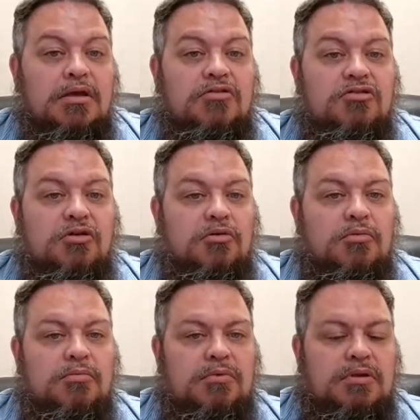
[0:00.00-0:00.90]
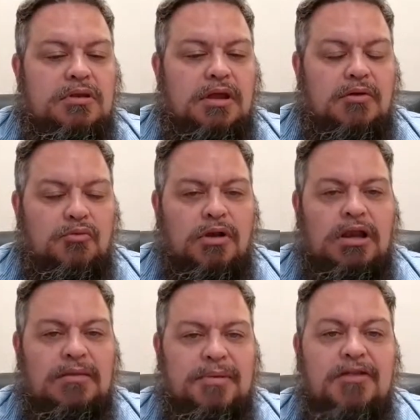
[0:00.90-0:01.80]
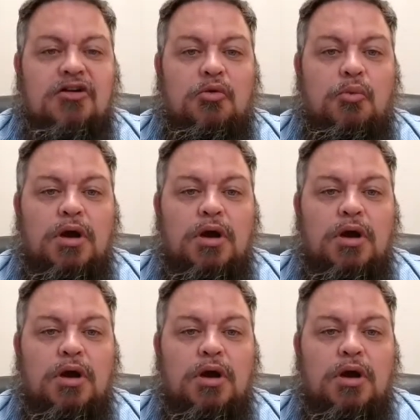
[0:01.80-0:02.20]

So it really depends on